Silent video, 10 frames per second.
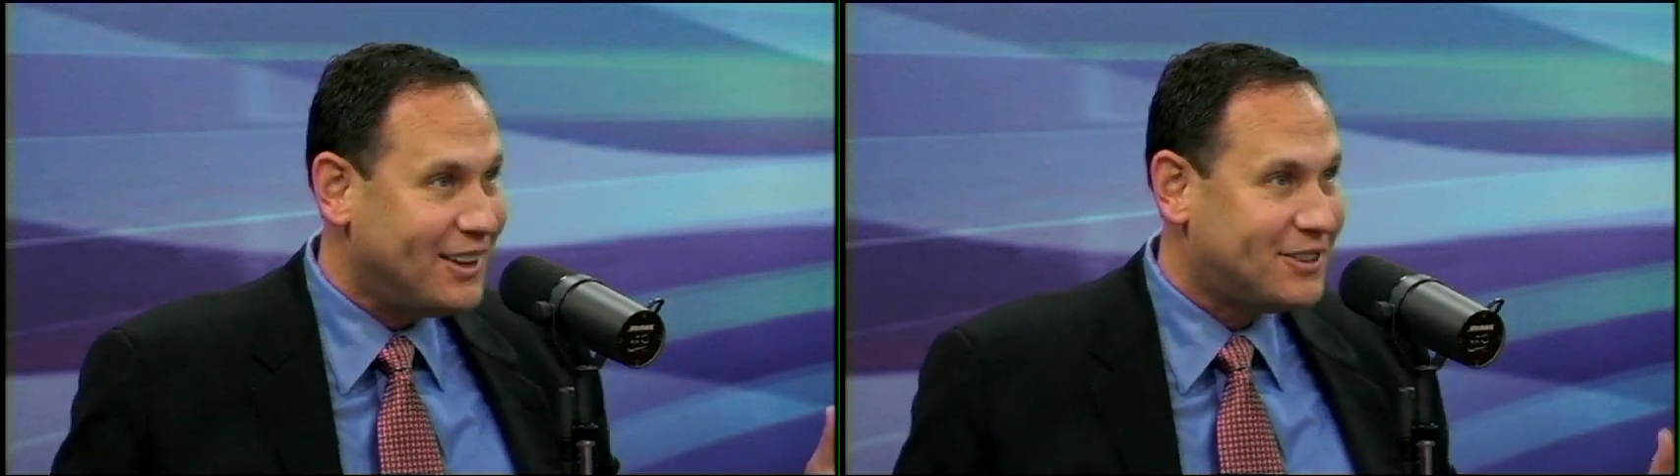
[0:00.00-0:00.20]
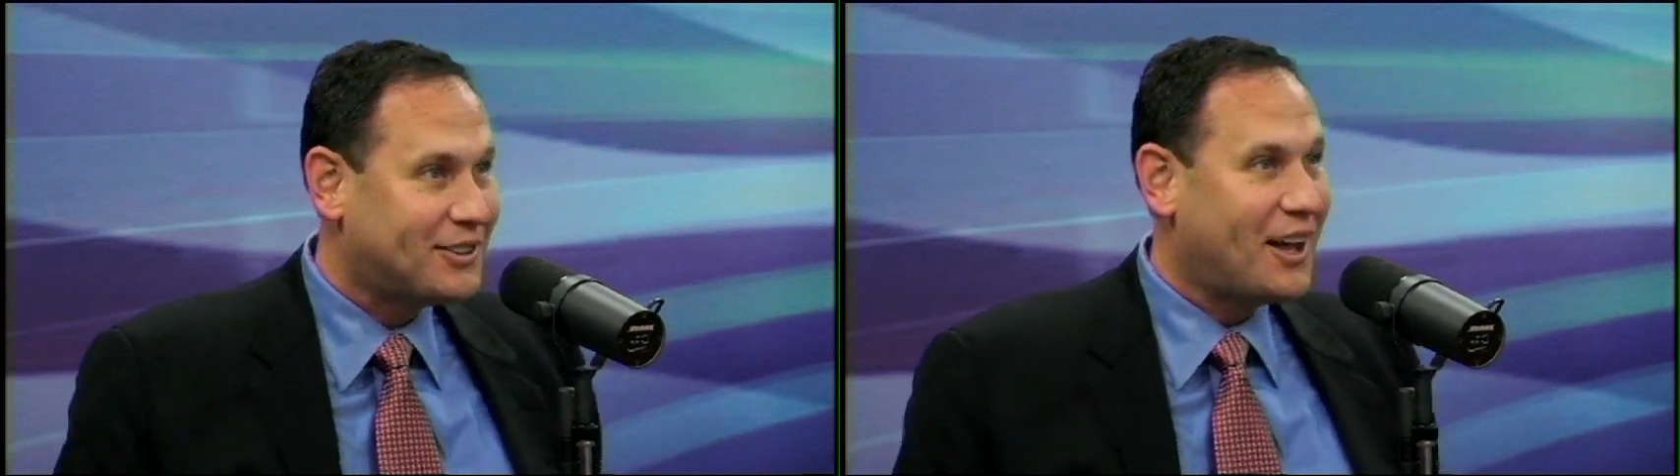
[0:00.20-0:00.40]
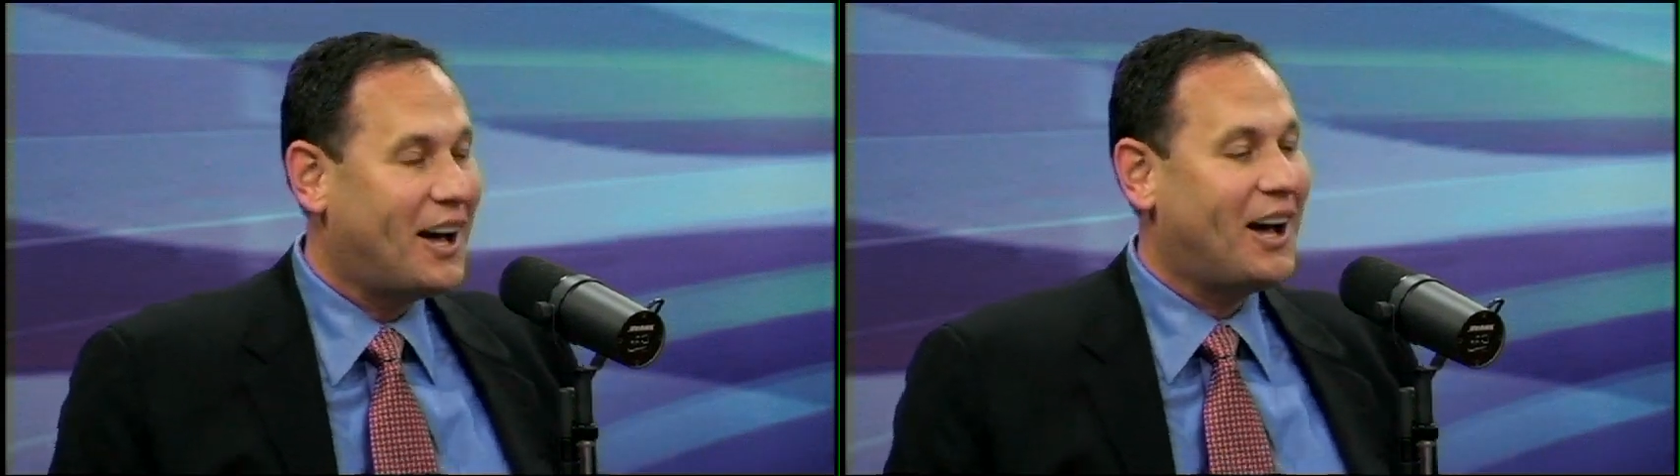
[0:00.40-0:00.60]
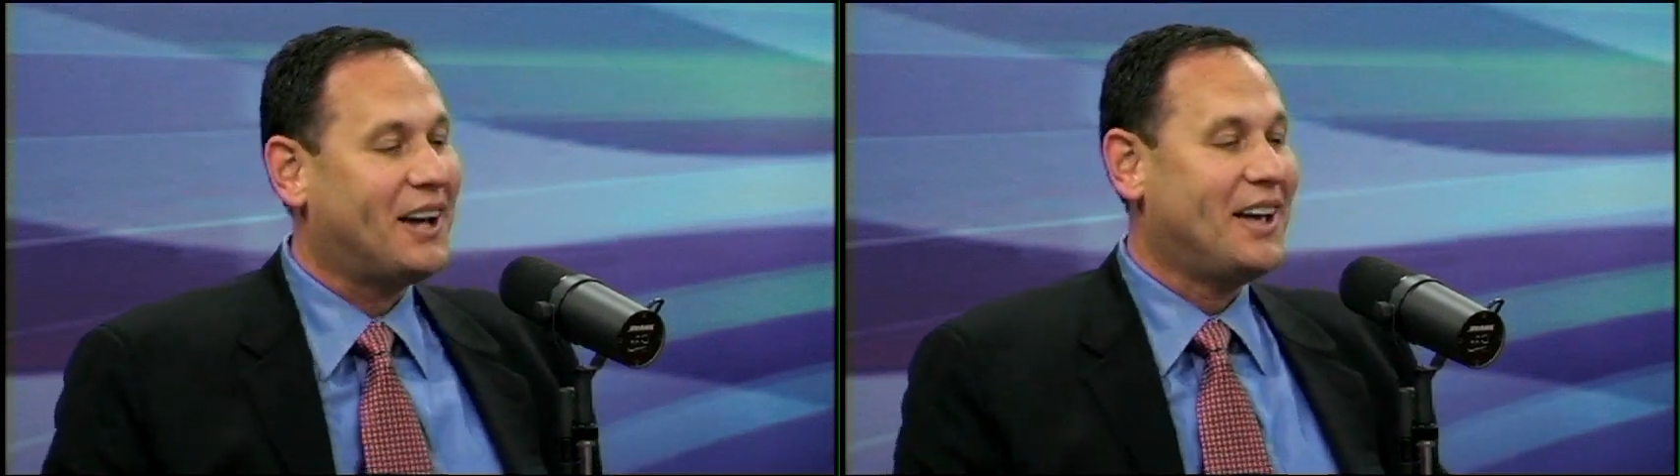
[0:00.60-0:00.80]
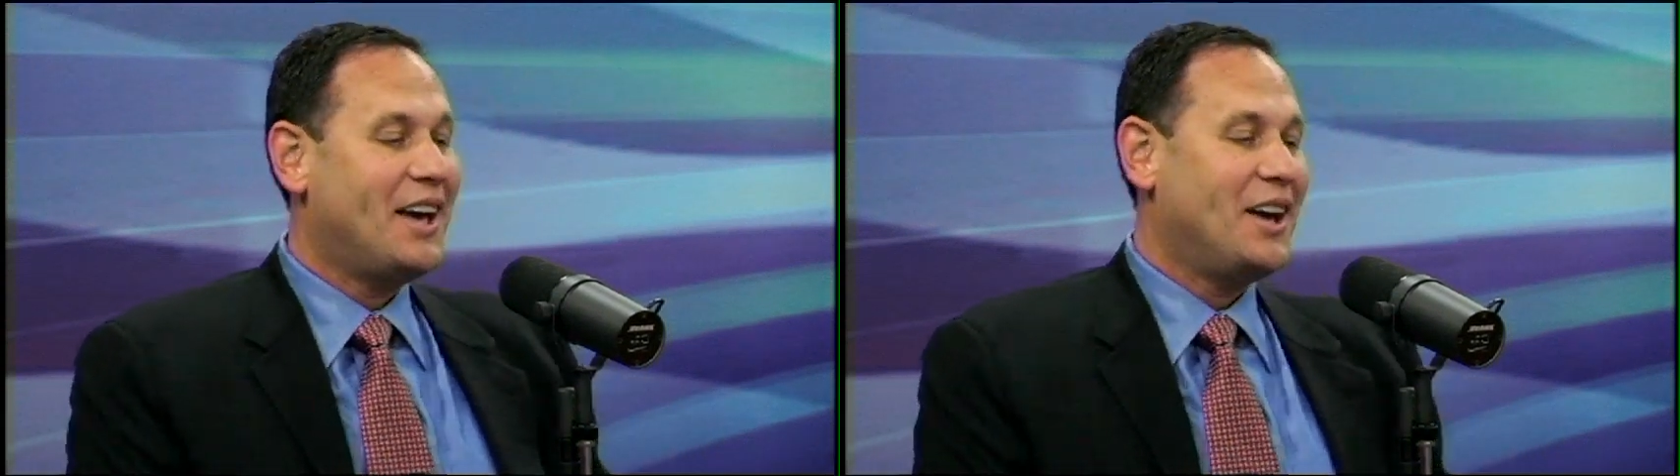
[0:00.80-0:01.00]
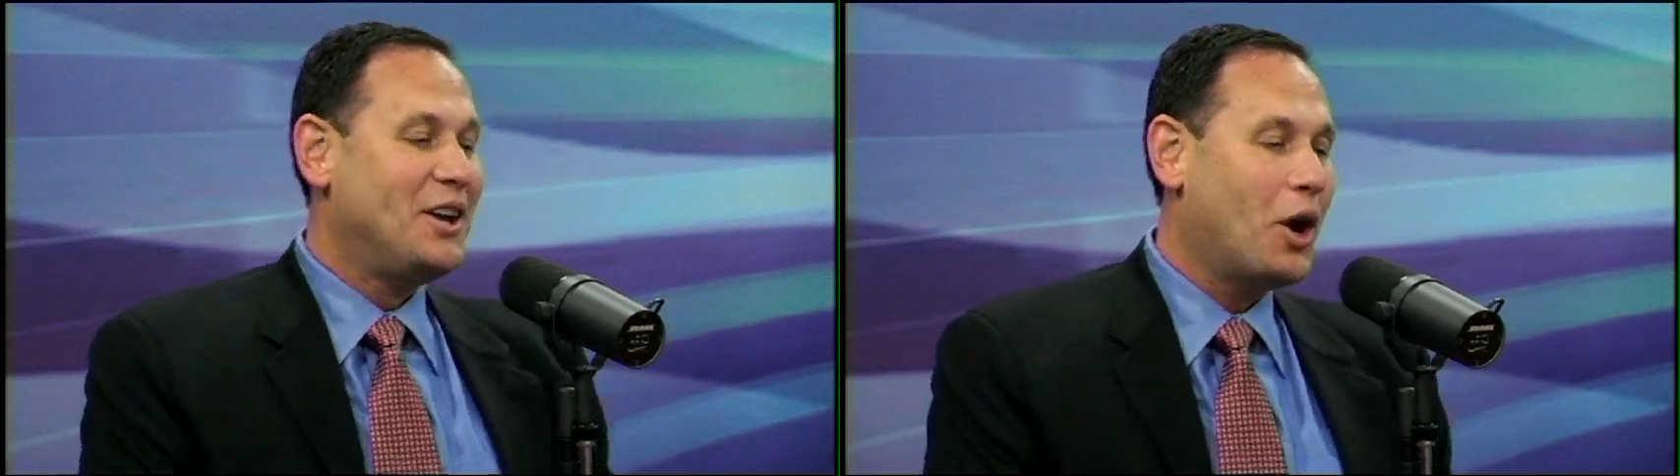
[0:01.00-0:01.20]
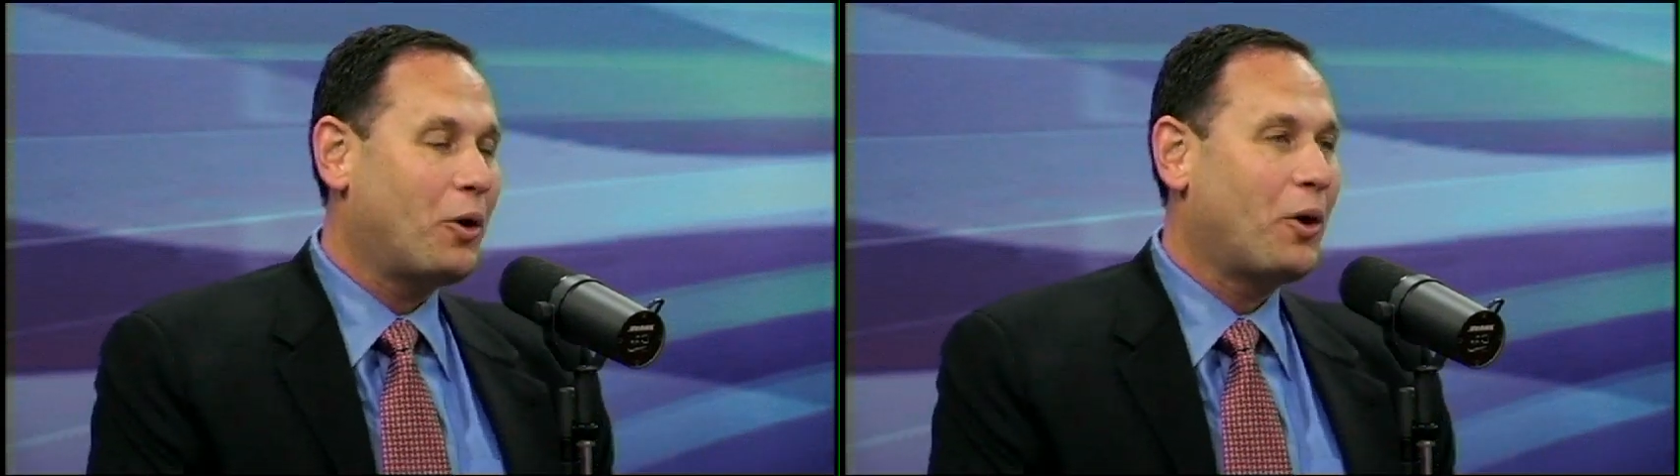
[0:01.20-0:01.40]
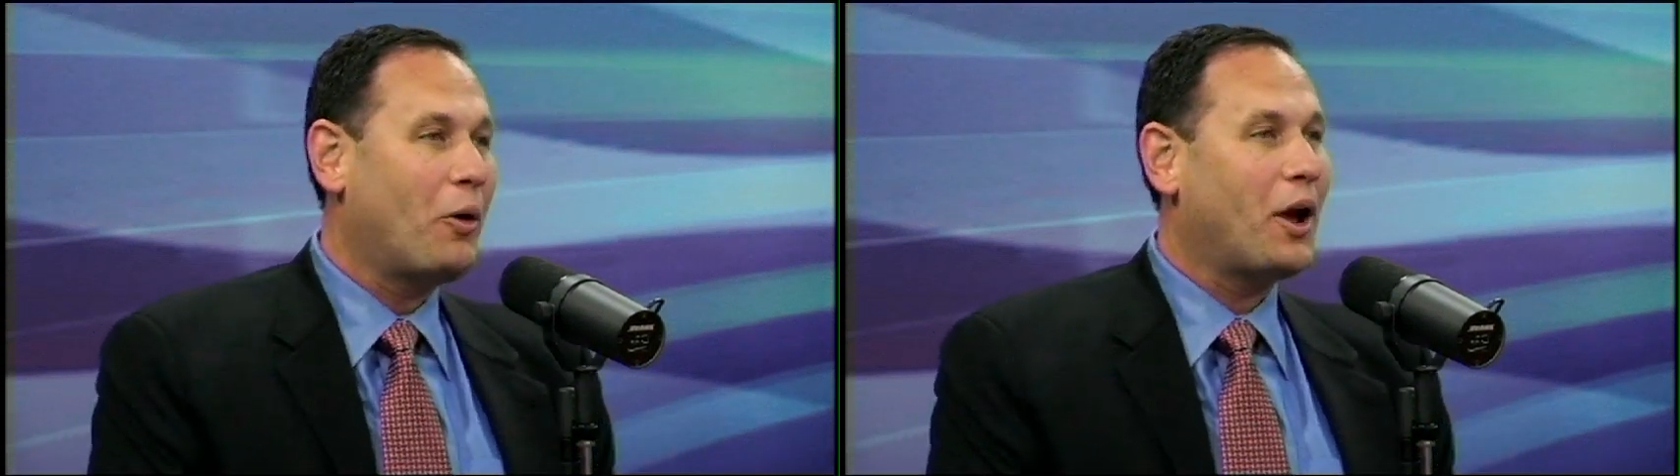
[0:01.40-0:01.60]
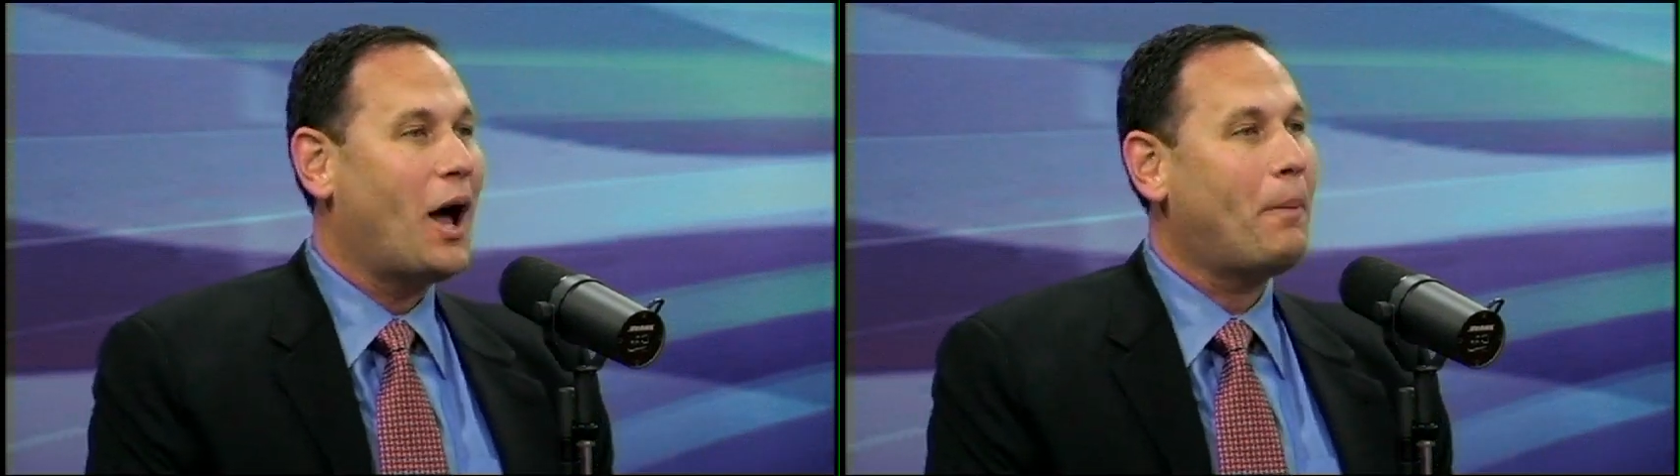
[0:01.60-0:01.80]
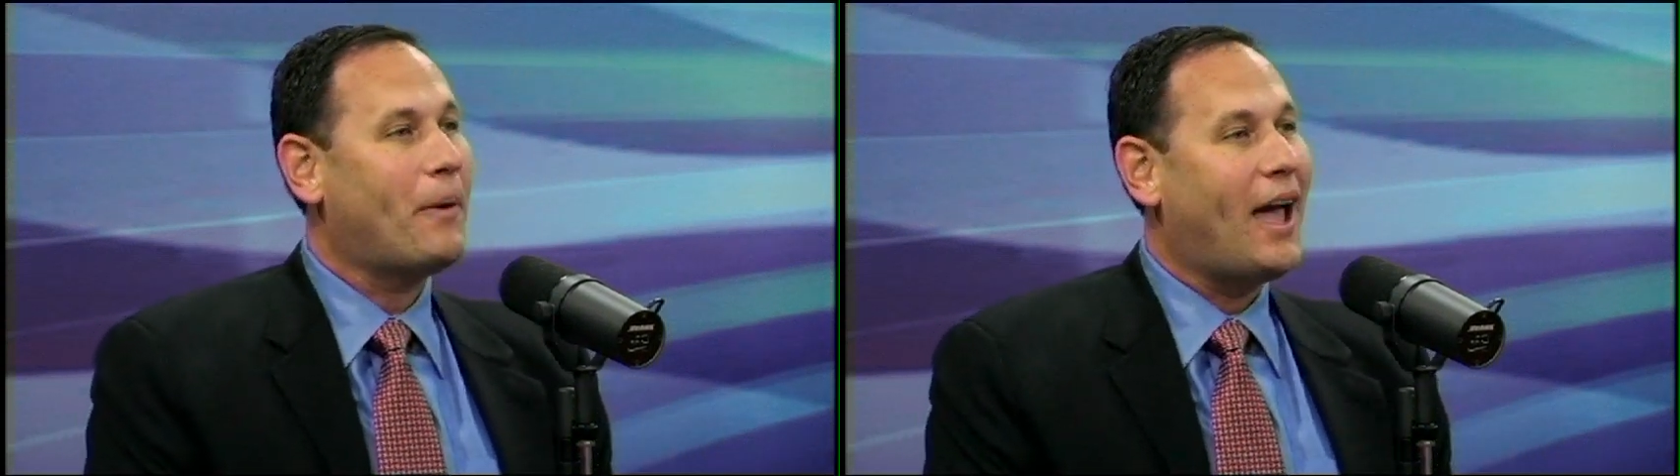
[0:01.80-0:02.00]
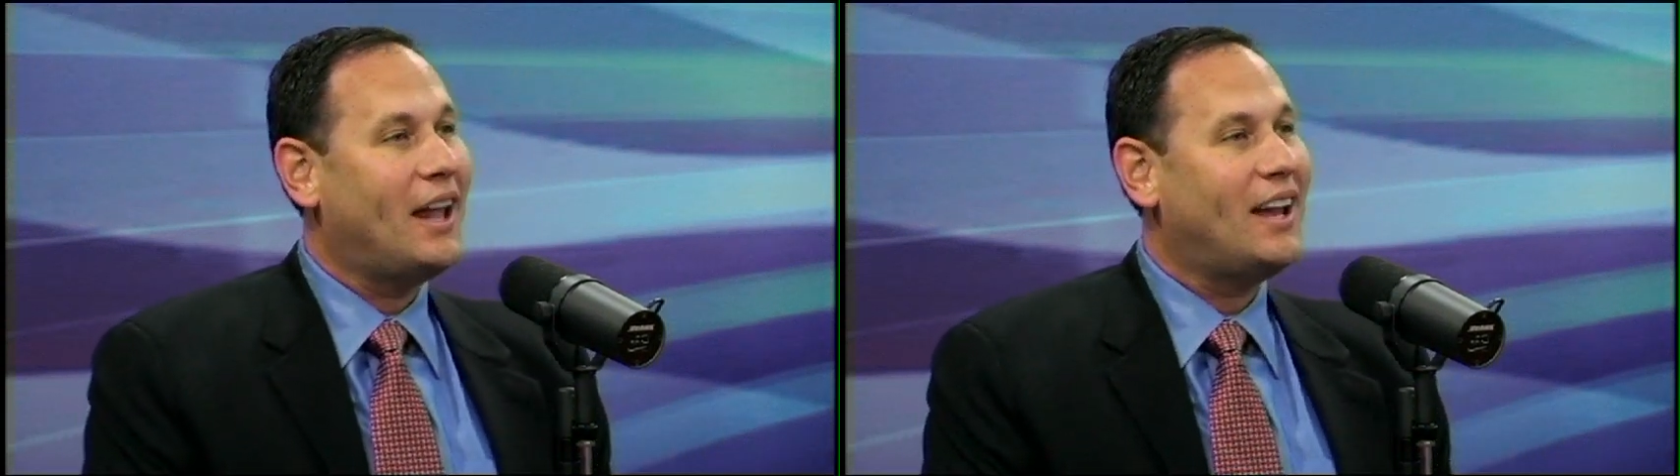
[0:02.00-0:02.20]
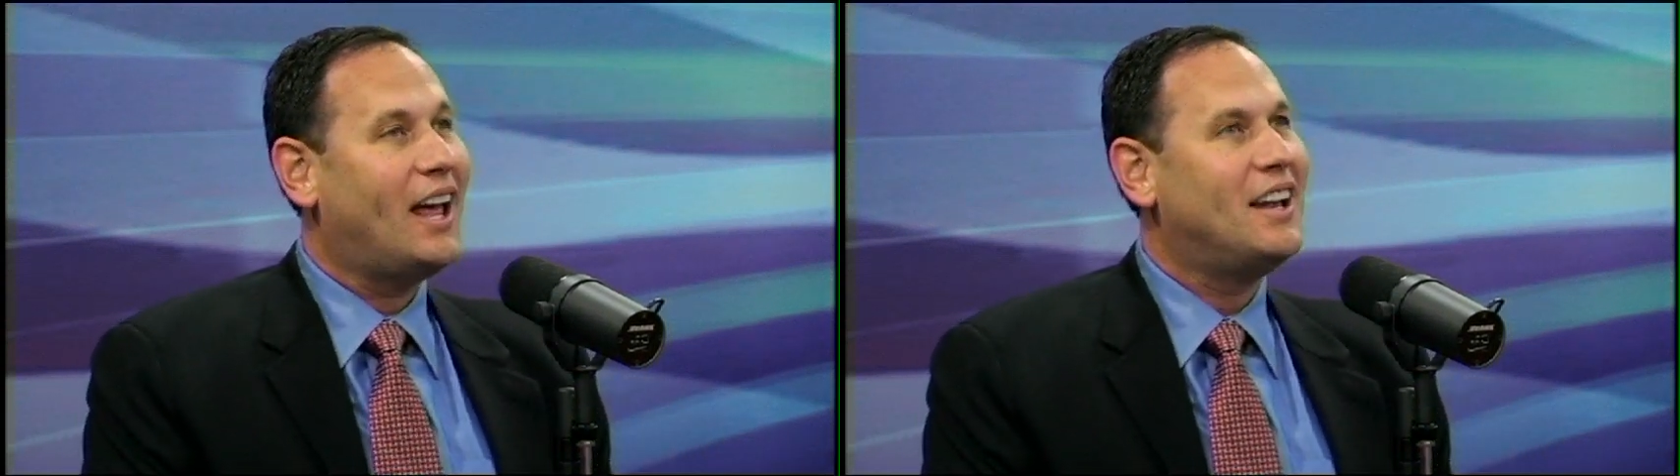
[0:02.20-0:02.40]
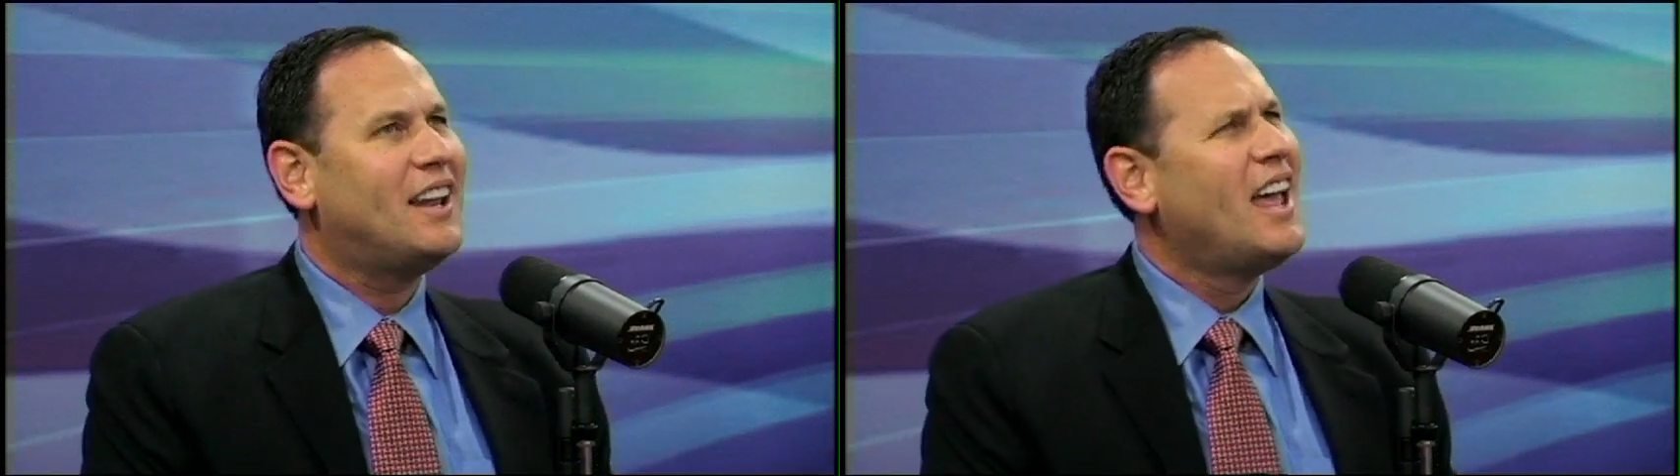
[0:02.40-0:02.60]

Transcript: Yeah, uh, they were you know, growing up, and and